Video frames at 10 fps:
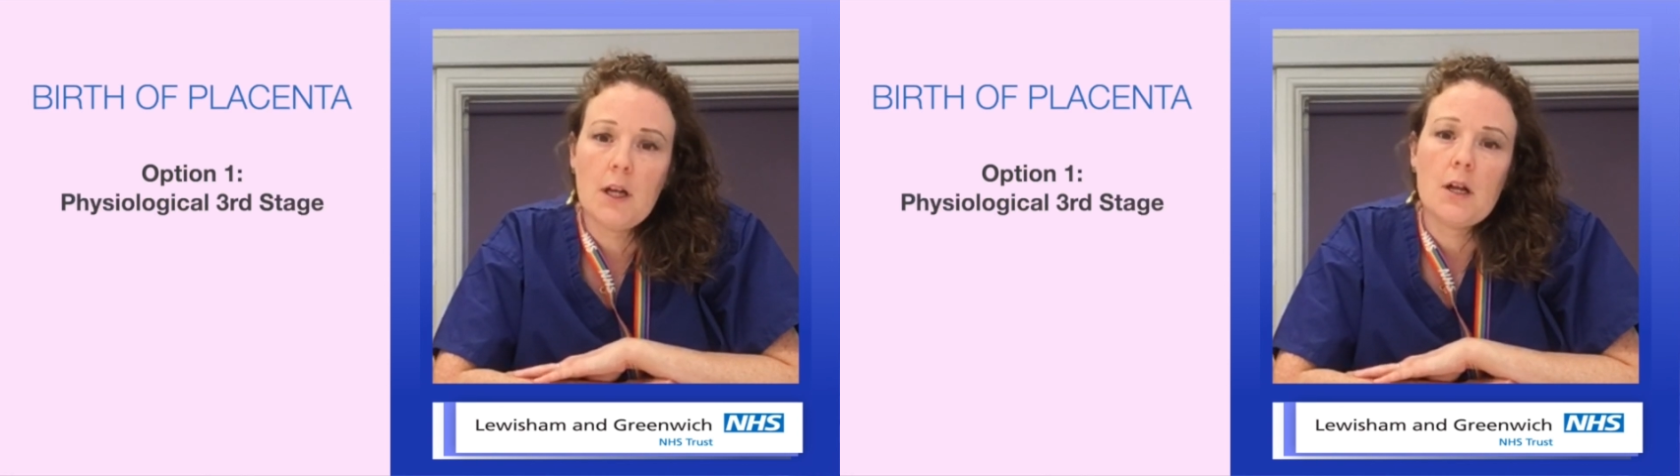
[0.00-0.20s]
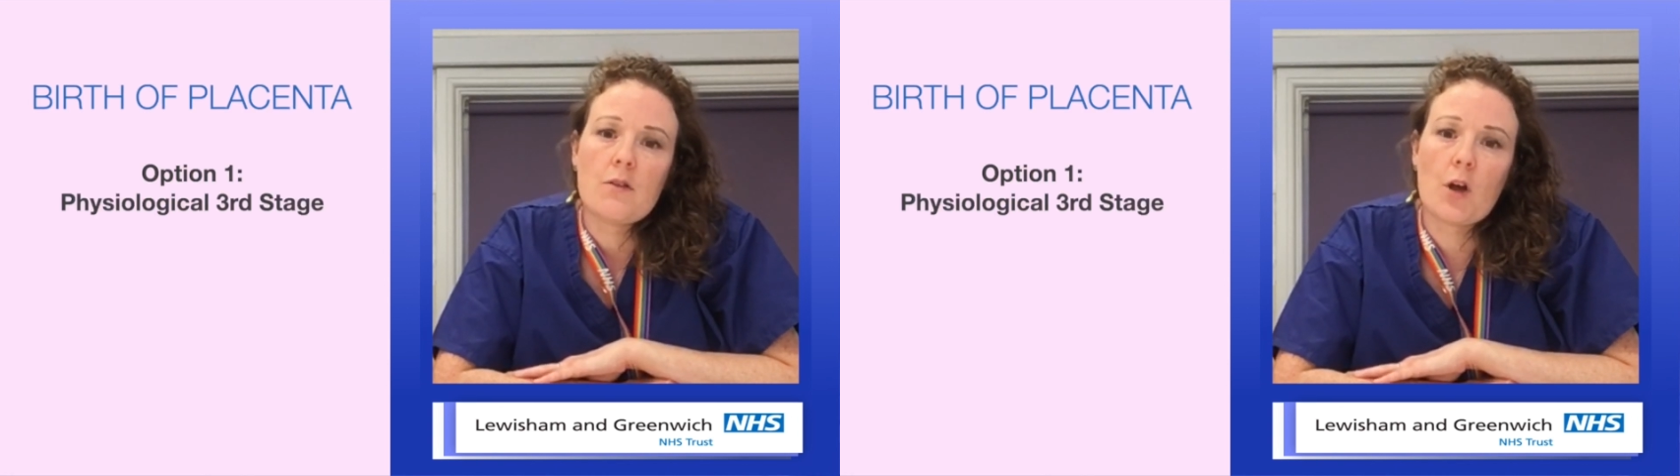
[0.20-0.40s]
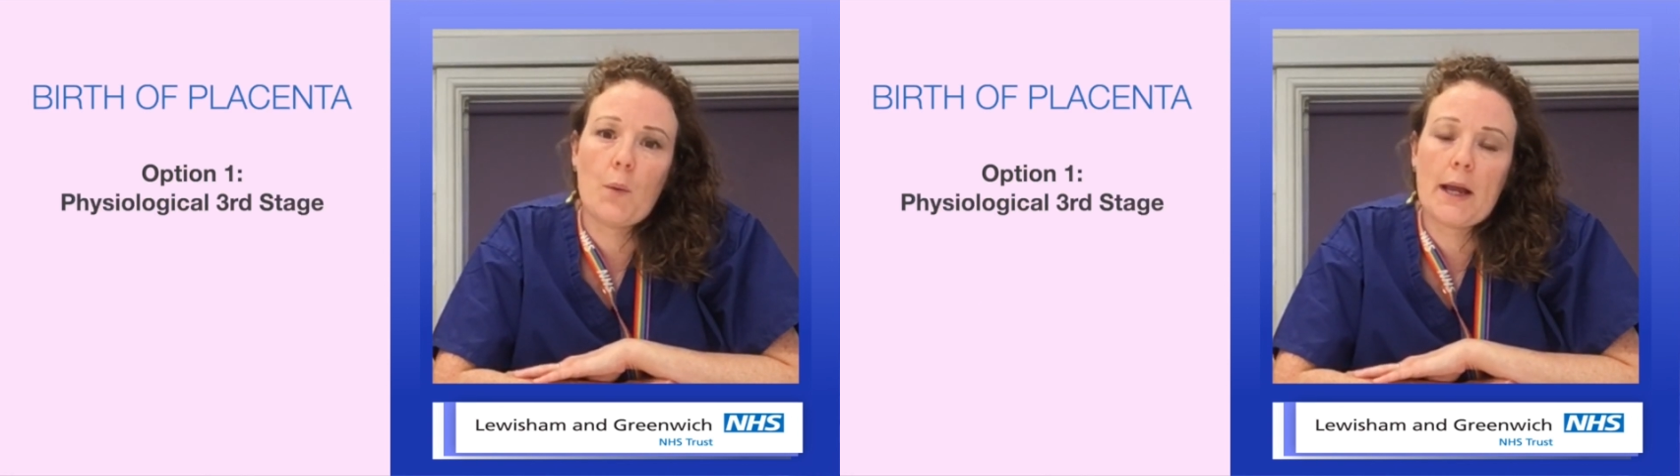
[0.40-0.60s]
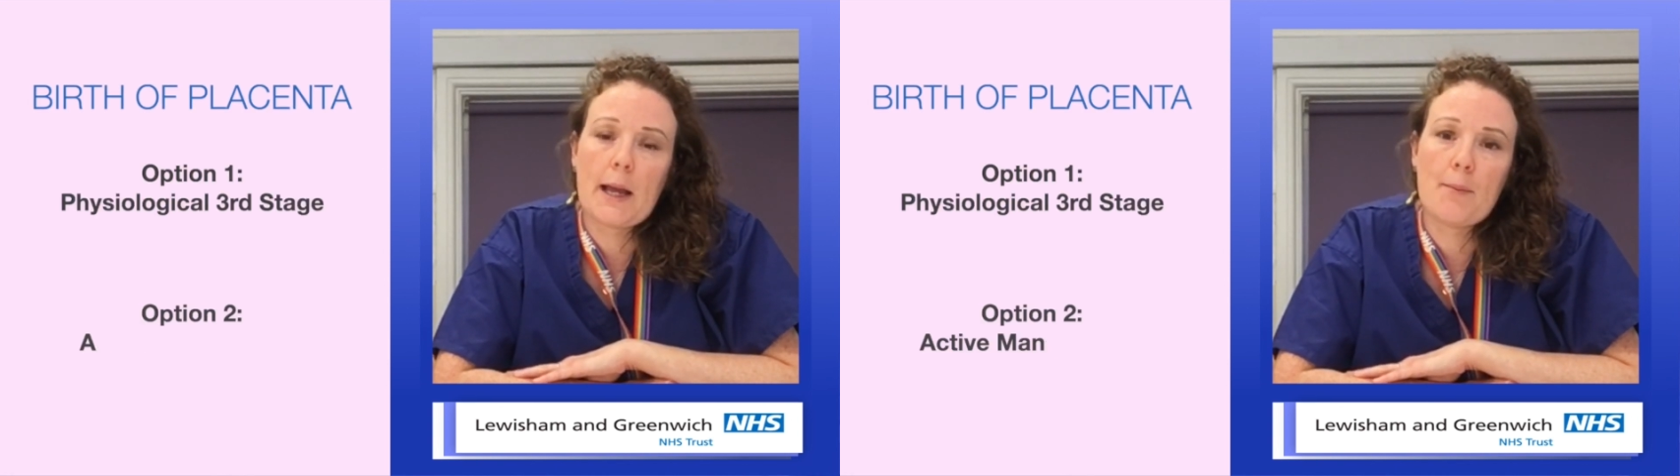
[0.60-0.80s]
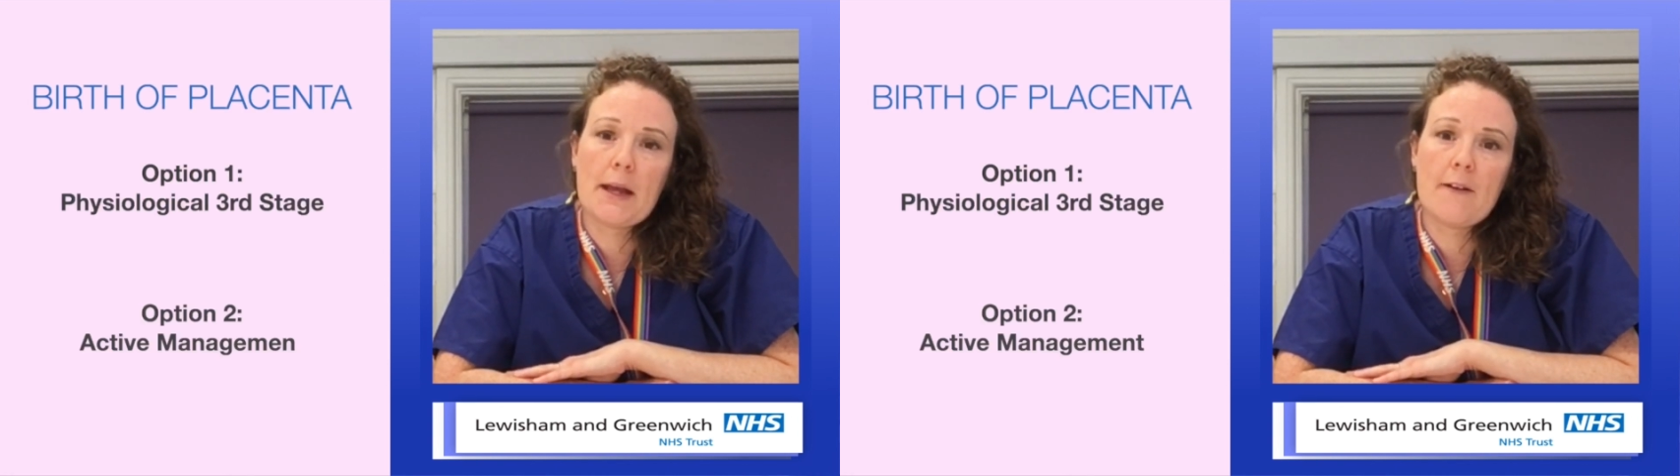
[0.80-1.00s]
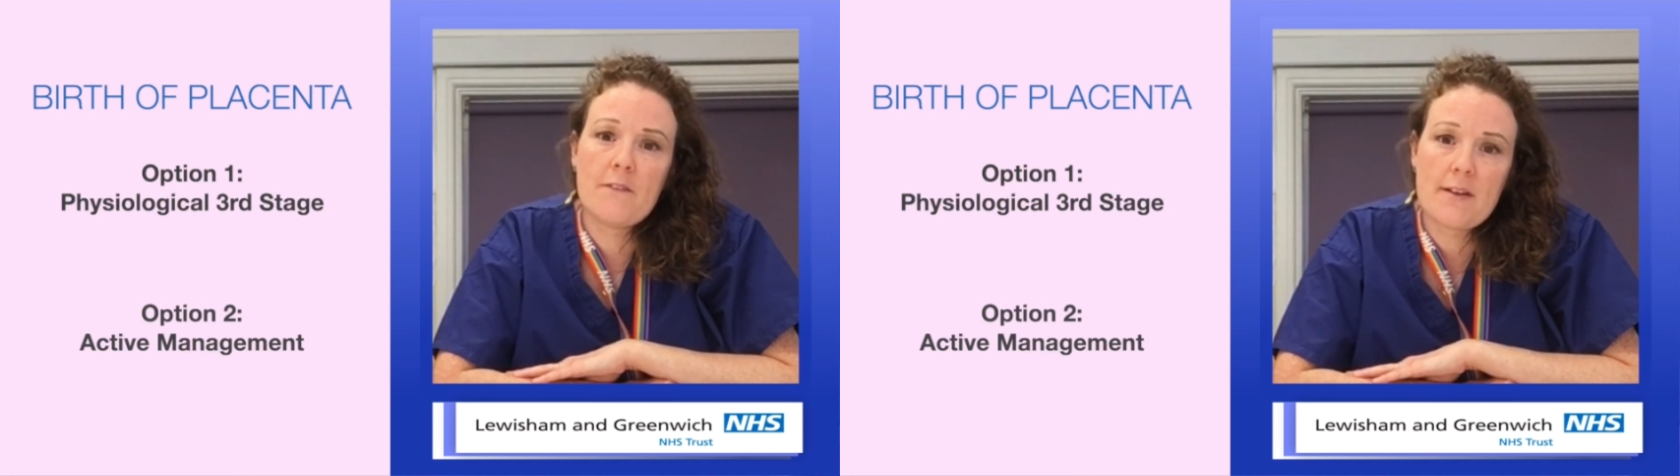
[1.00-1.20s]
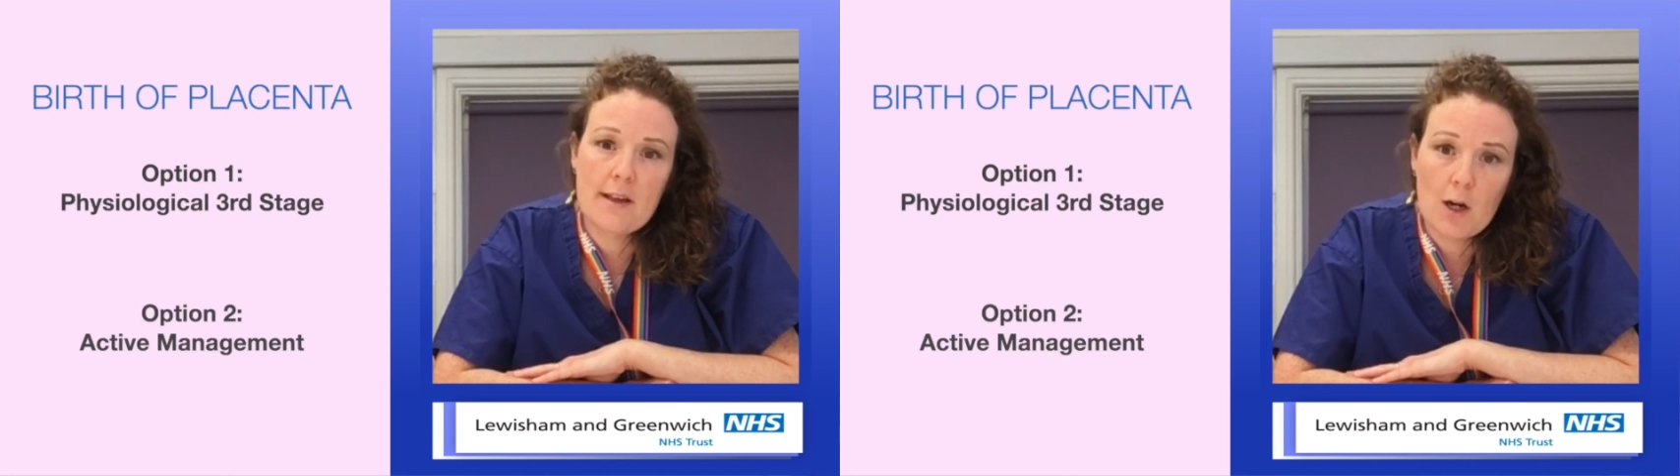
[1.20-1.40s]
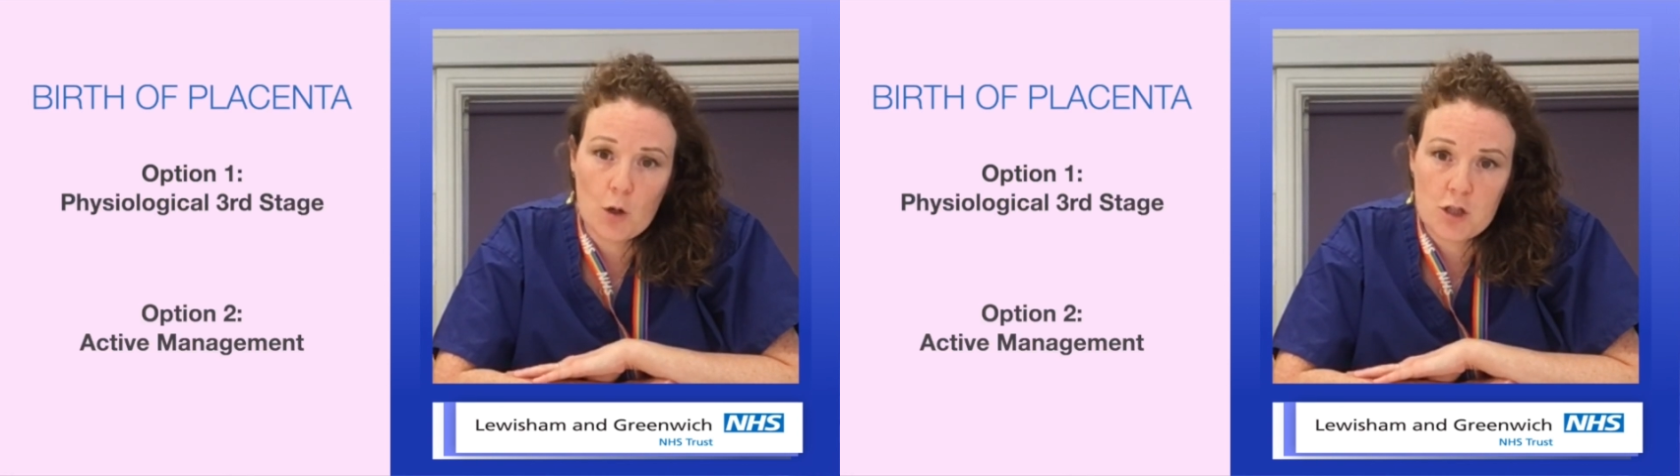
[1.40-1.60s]
So it can be a
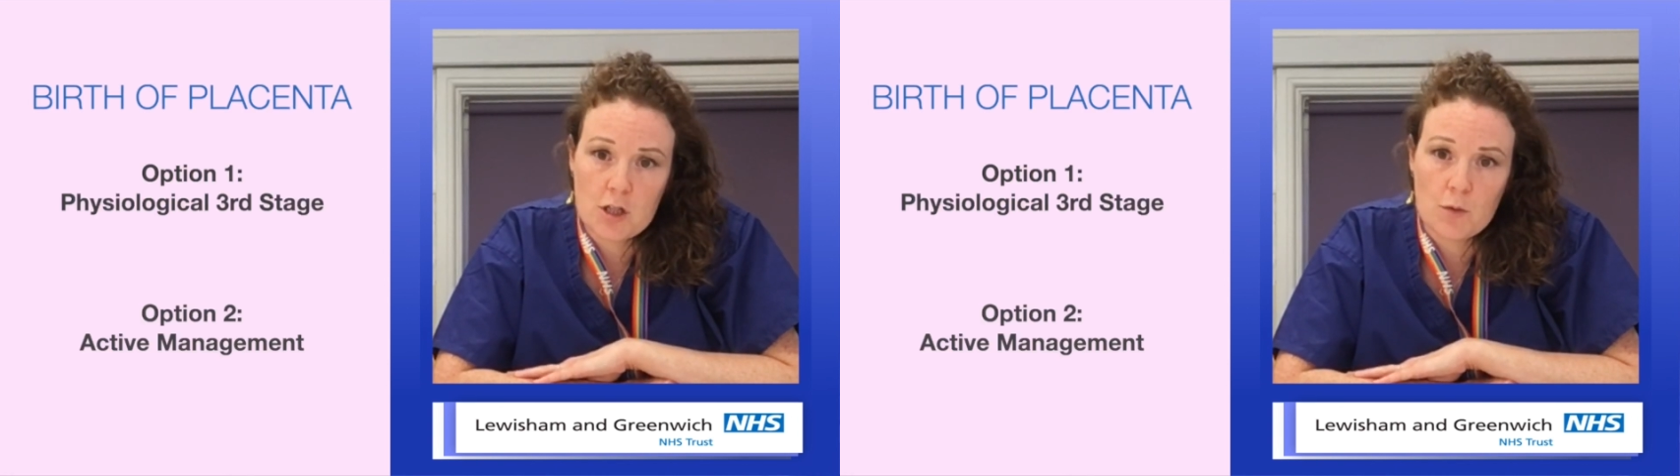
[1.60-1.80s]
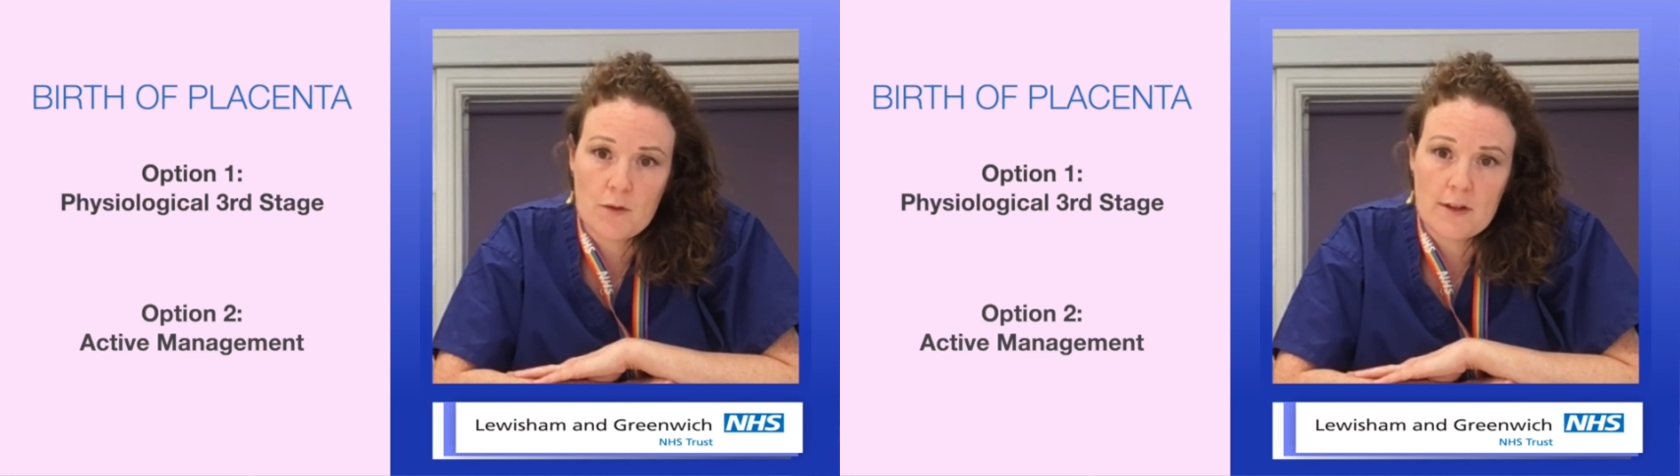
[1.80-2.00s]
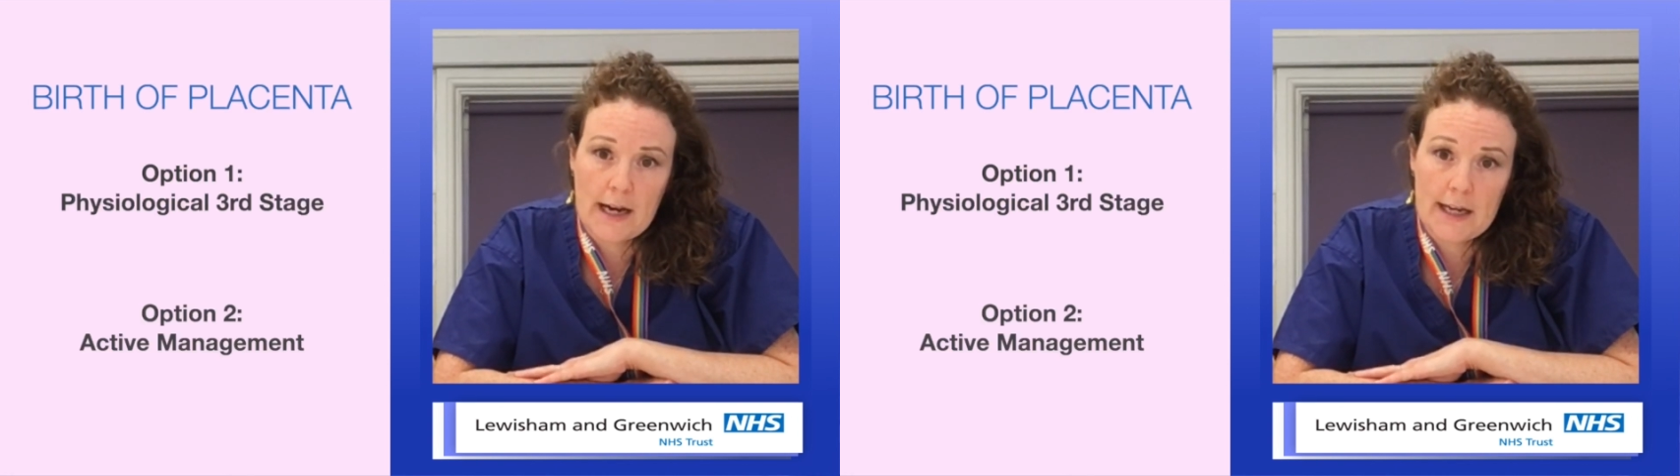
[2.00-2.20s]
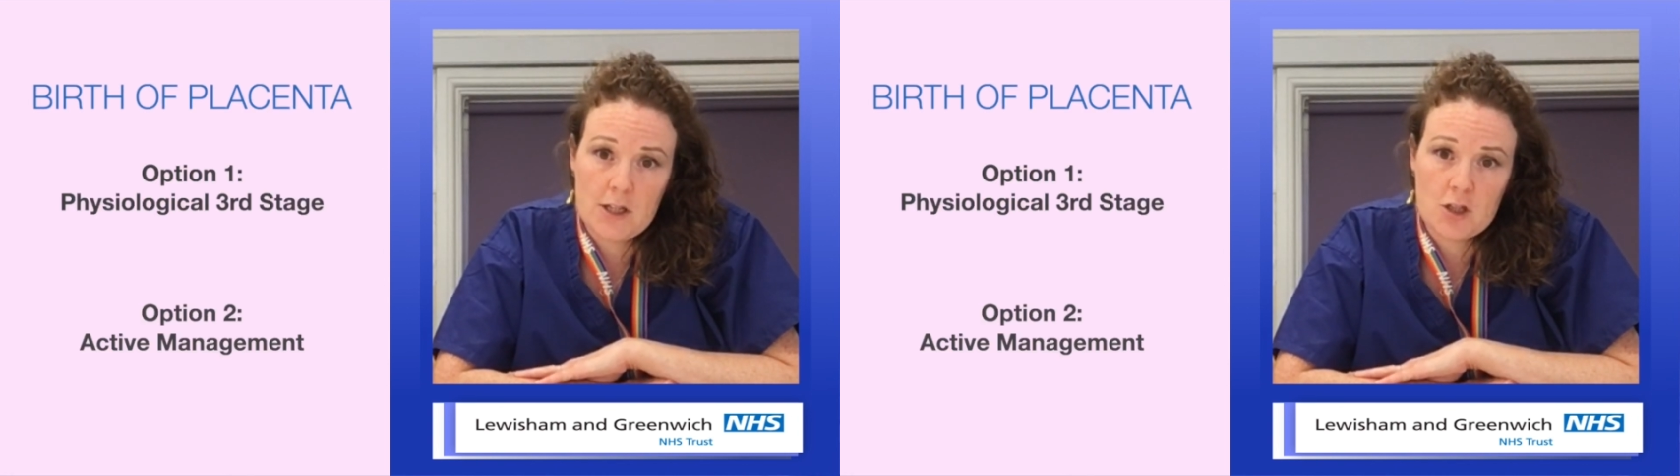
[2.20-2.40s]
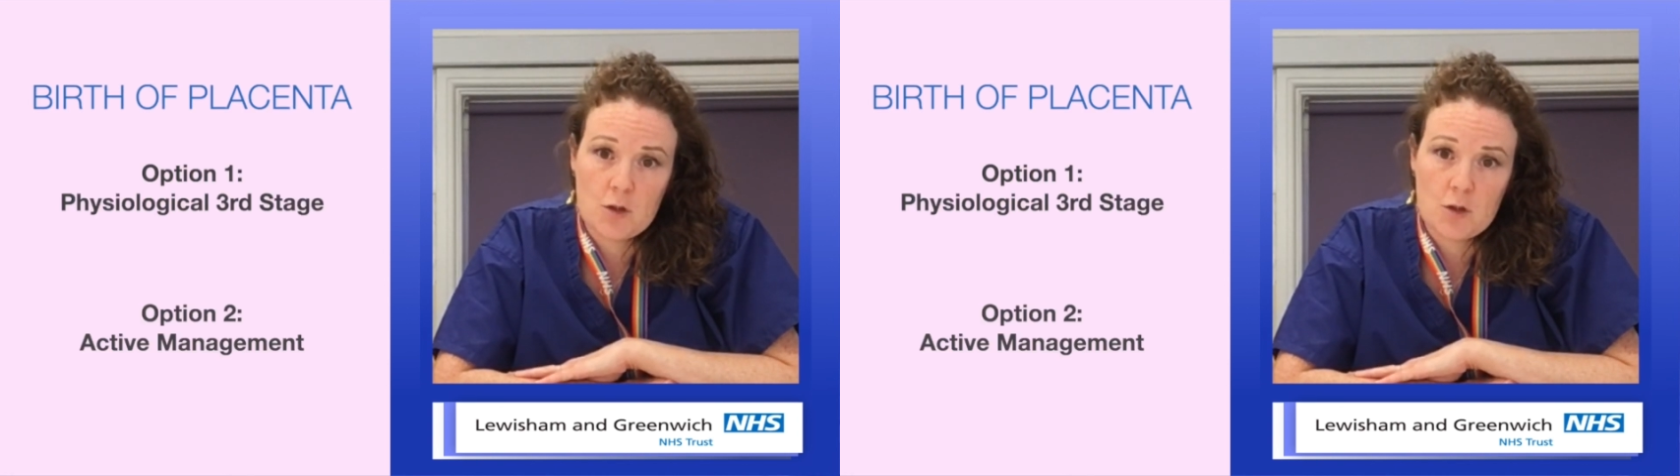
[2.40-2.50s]
physiological stage,